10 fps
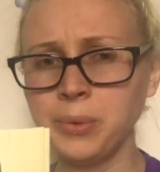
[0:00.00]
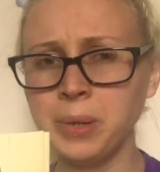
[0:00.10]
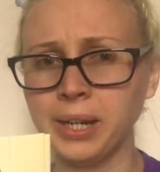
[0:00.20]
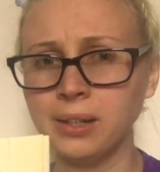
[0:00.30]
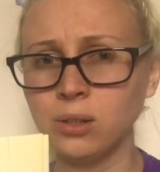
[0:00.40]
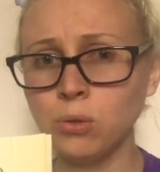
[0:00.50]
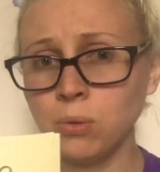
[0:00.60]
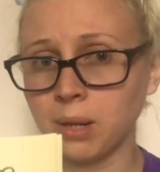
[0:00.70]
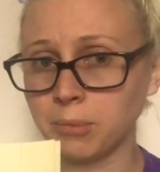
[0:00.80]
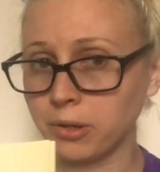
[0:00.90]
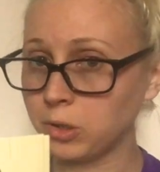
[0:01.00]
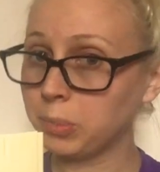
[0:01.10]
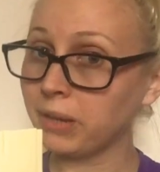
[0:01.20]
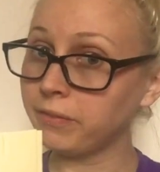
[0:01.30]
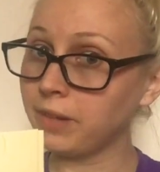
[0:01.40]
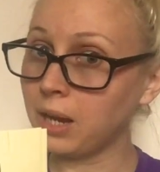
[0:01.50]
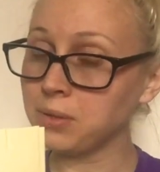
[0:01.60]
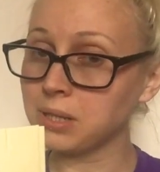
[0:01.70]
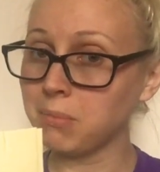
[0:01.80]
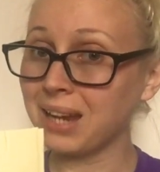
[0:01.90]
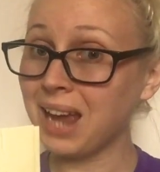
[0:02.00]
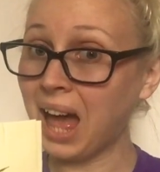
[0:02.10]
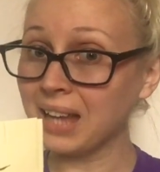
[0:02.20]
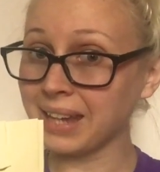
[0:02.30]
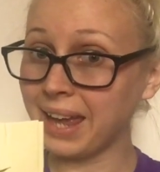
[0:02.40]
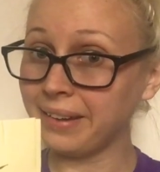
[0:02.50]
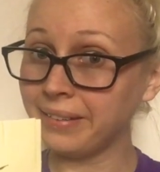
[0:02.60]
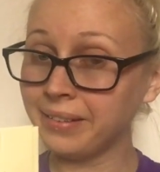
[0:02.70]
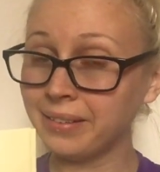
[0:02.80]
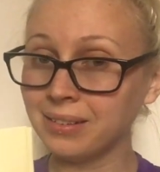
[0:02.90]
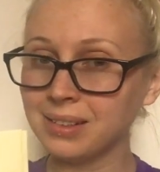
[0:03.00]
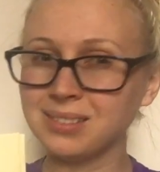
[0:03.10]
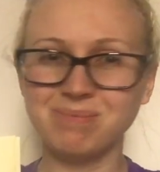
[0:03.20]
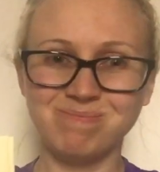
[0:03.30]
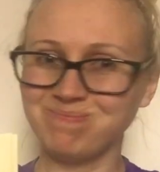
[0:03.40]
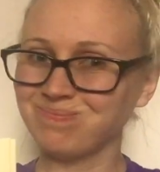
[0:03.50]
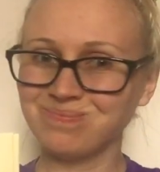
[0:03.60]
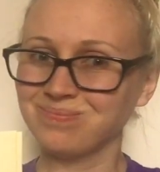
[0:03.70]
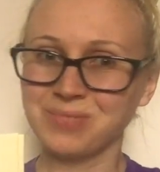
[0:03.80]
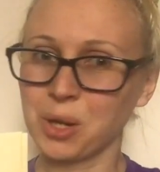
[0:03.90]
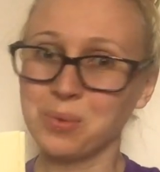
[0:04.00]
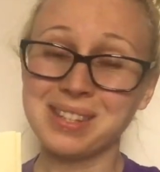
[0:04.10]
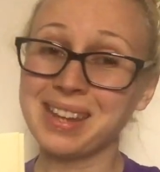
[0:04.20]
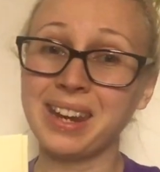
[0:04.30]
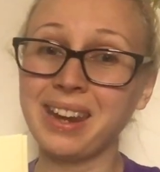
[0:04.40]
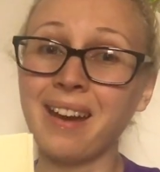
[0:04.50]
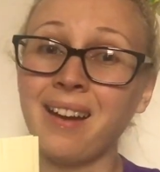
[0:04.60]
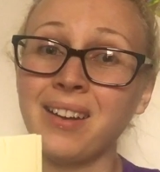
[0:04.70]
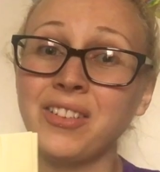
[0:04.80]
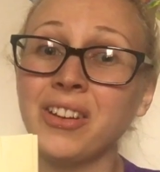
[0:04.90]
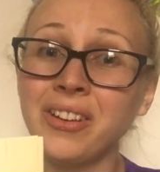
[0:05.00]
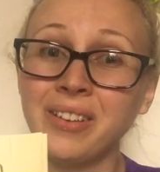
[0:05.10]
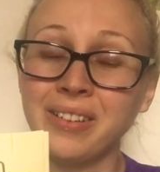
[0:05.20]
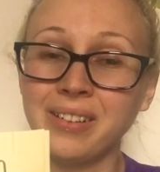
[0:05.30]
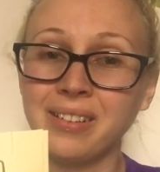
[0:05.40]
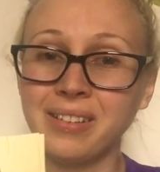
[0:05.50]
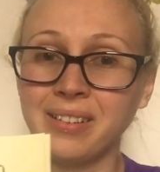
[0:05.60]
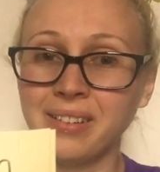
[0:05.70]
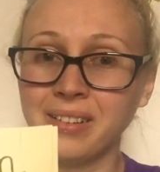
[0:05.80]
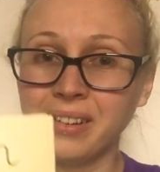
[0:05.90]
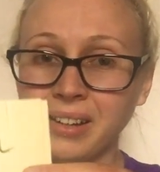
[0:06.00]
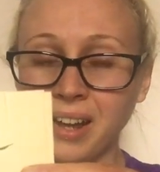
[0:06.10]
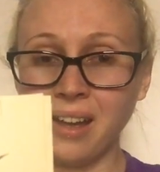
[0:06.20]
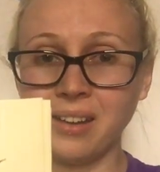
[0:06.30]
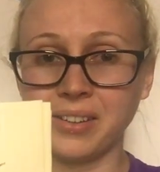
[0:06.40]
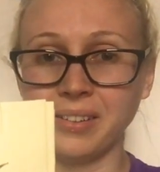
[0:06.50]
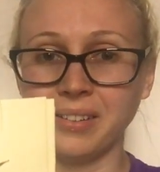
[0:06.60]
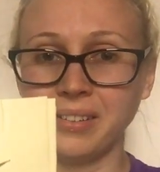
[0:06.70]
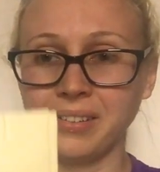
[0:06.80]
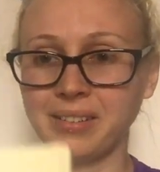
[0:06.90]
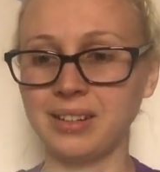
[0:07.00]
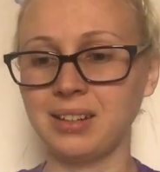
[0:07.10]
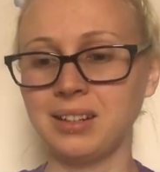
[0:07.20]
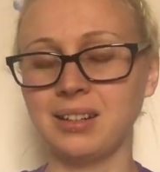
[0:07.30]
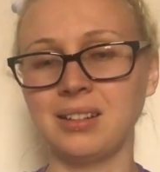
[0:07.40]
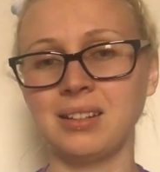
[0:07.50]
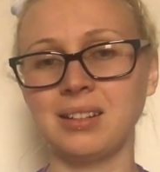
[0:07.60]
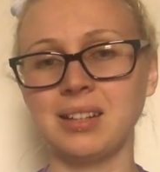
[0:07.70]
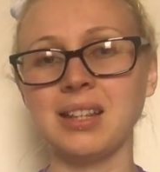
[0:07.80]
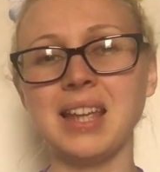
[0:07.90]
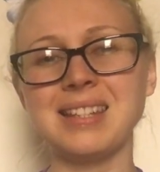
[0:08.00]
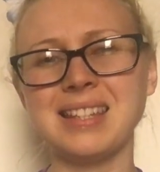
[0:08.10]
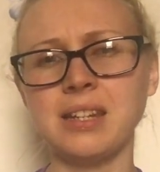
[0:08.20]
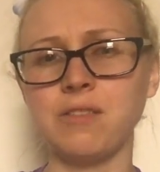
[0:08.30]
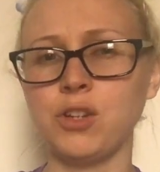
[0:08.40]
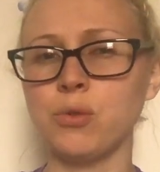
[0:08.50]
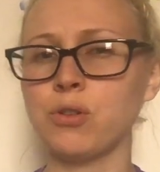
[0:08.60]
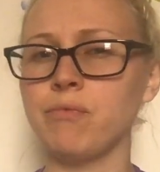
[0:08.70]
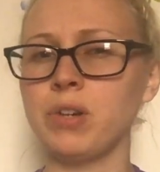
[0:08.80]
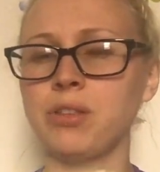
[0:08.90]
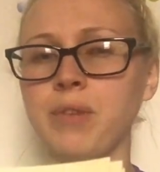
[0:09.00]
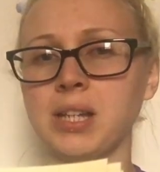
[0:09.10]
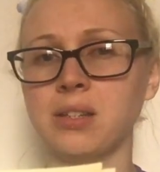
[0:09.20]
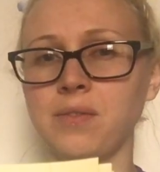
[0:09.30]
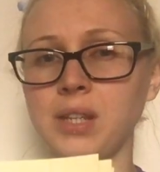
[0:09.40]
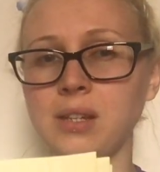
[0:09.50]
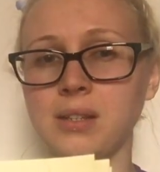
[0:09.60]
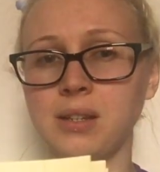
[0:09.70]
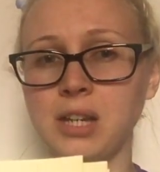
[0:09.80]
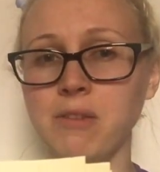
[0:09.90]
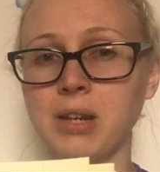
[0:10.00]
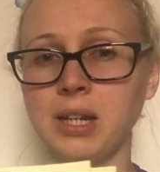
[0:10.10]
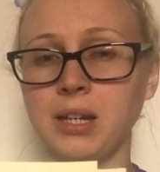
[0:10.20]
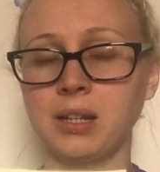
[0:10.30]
do we? Oh, I'm going to plant flowers in my garden. We say garden. Garden. Let's see if you can read the rest of these. Are you ready?